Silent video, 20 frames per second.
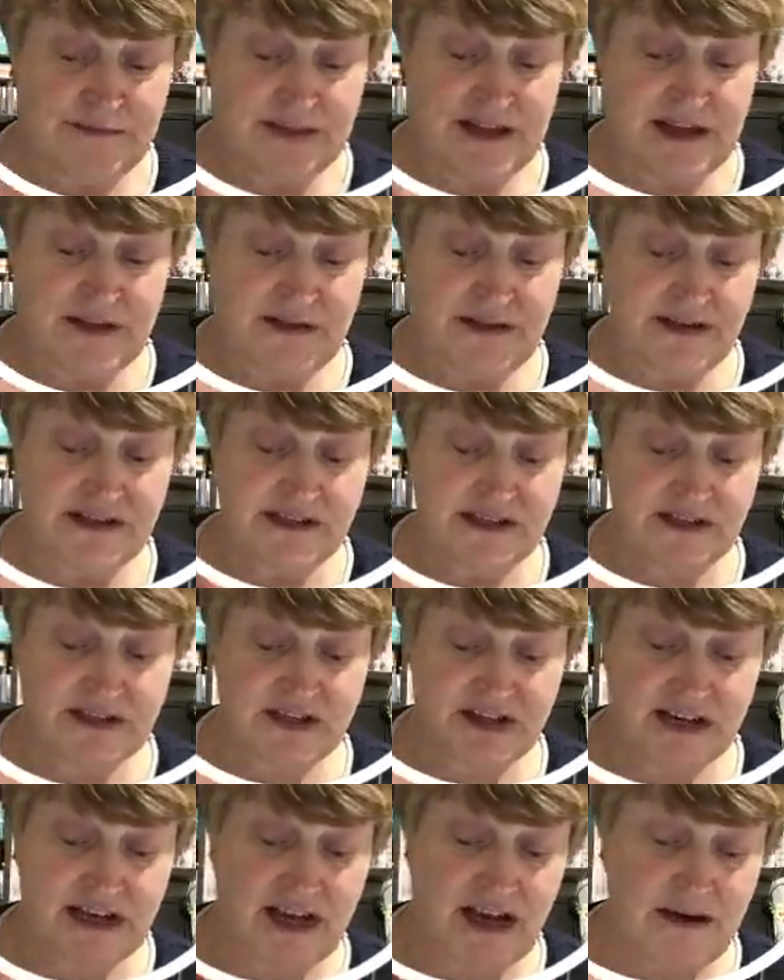Now this is
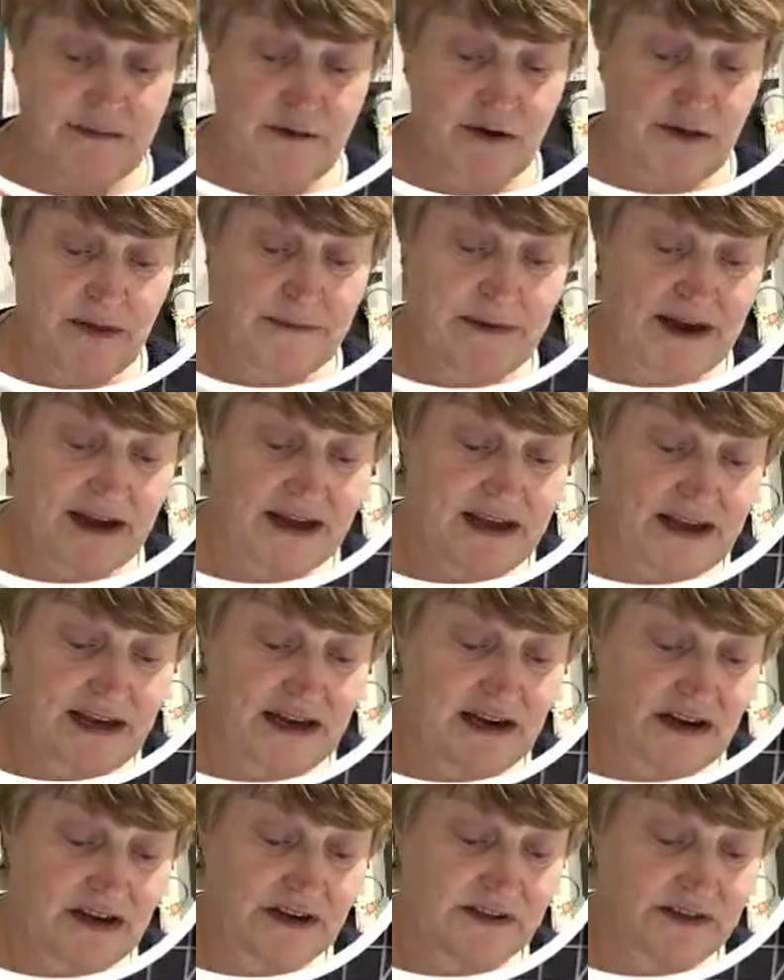going to come on the back
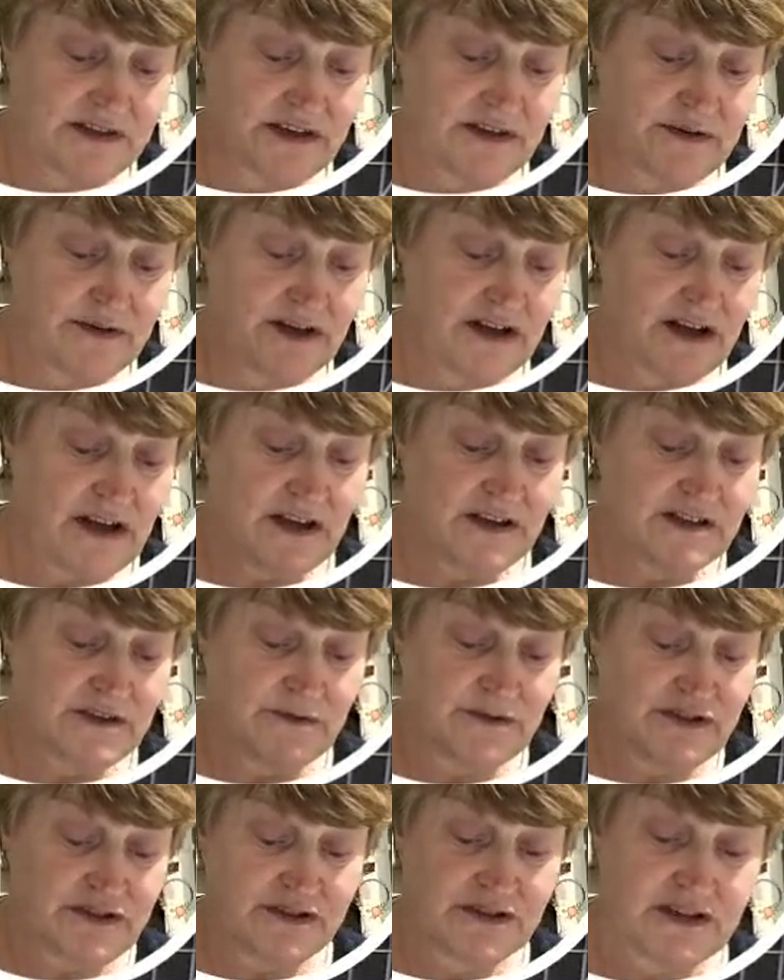here like so.
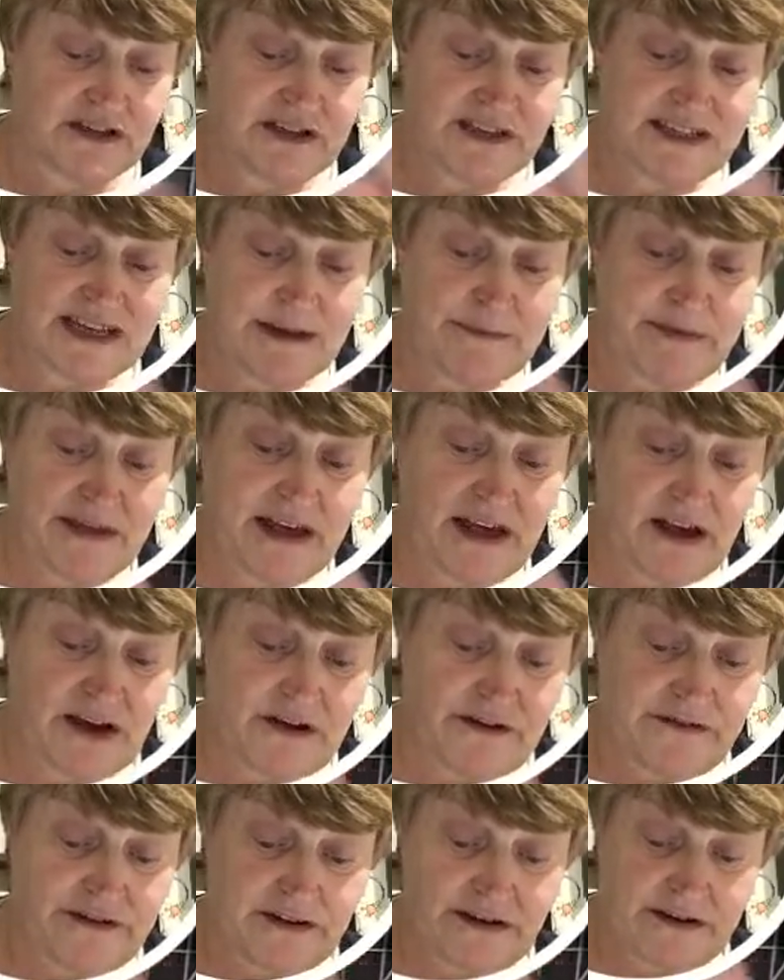So we're just going to dab that
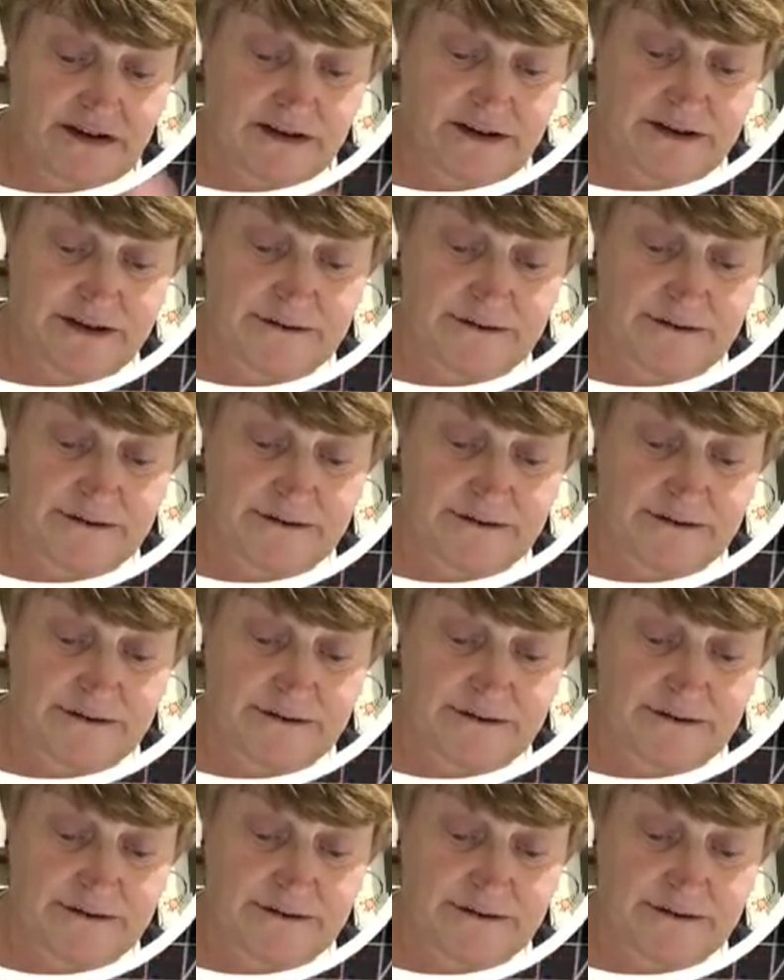over.